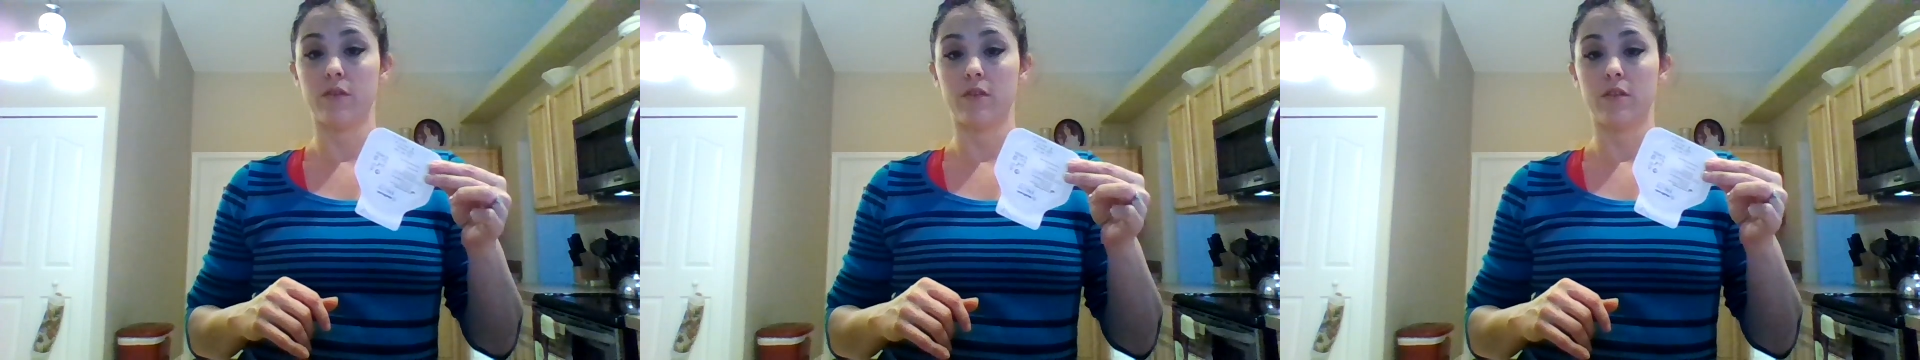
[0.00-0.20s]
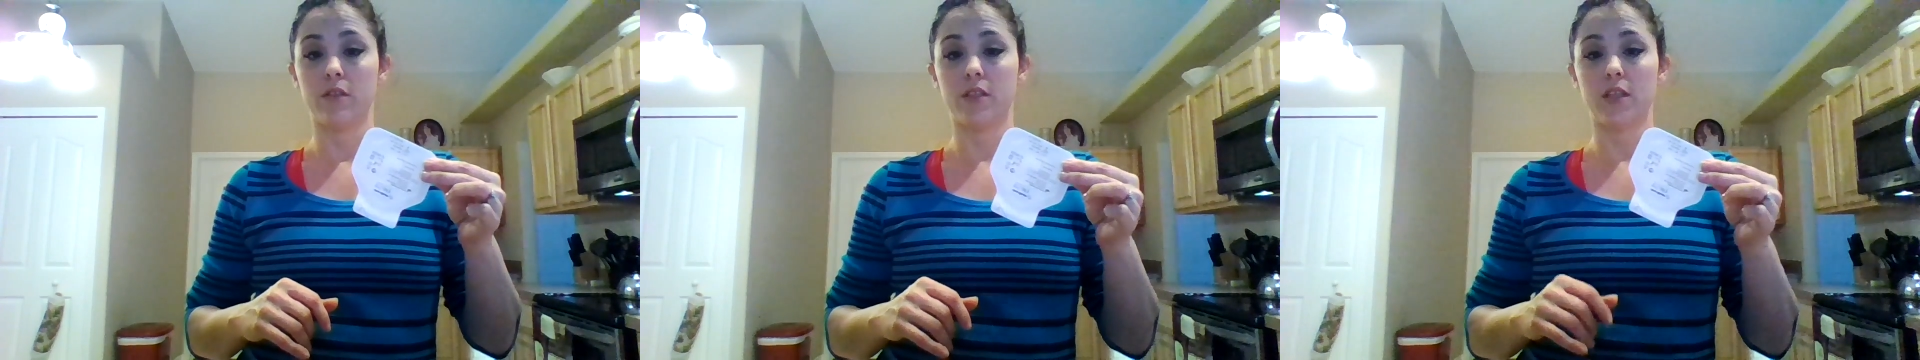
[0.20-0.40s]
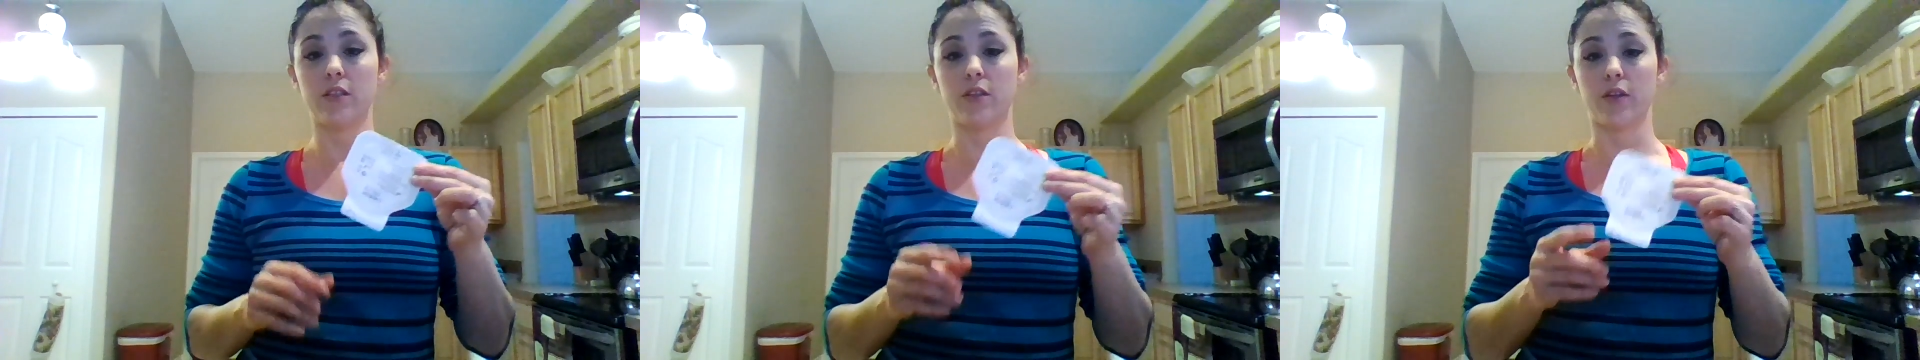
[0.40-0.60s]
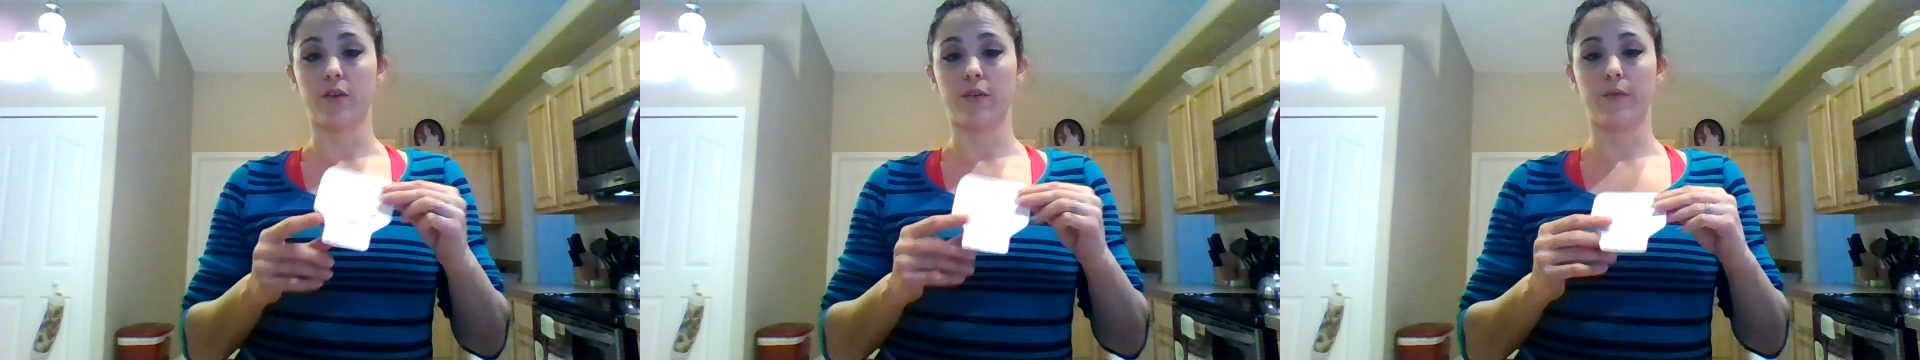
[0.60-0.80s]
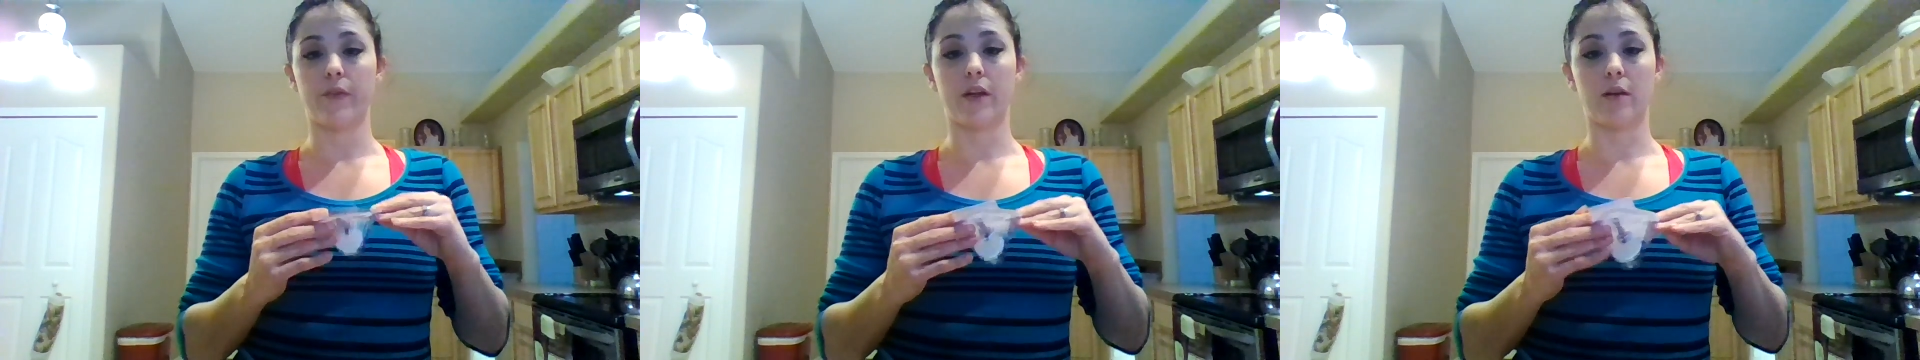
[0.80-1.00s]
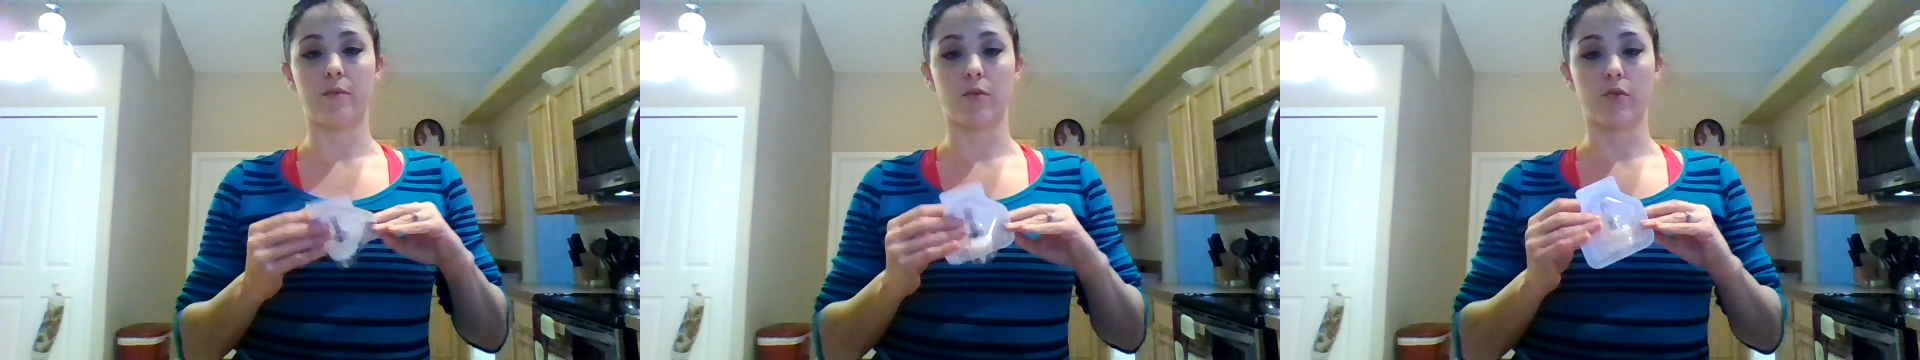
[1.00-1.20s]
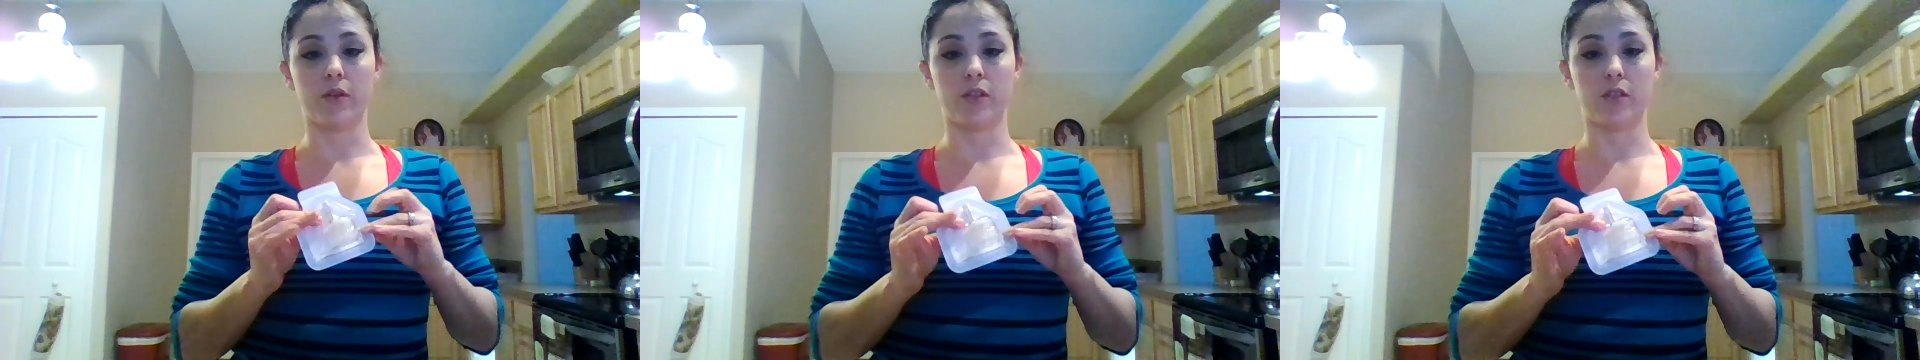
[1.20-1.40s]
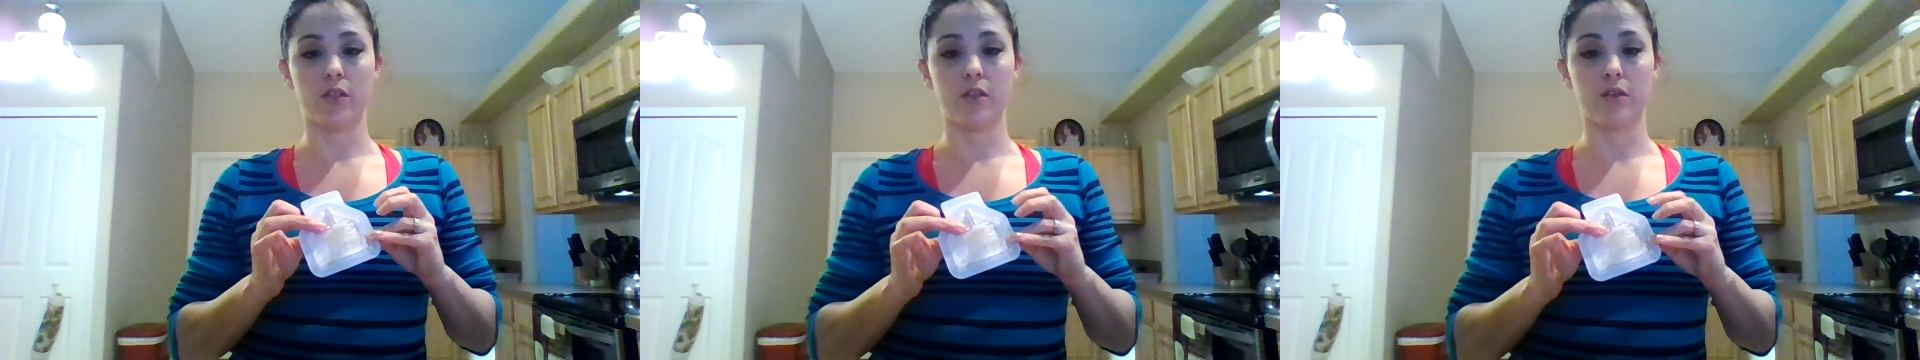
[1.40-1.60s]
sensor that I'm
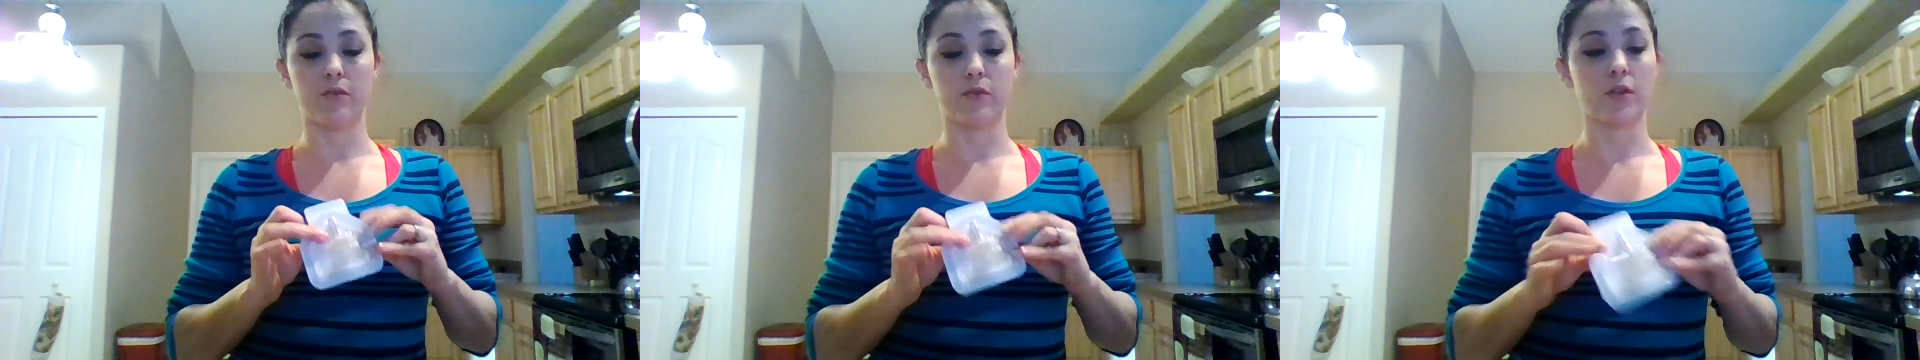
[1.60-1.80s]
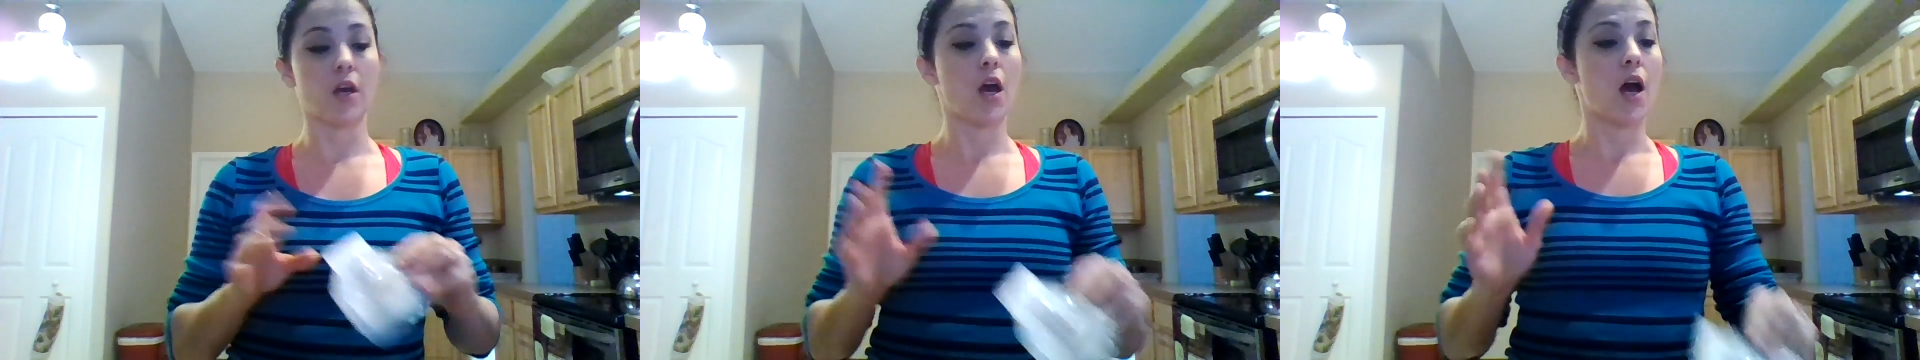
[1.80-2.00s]
going to use.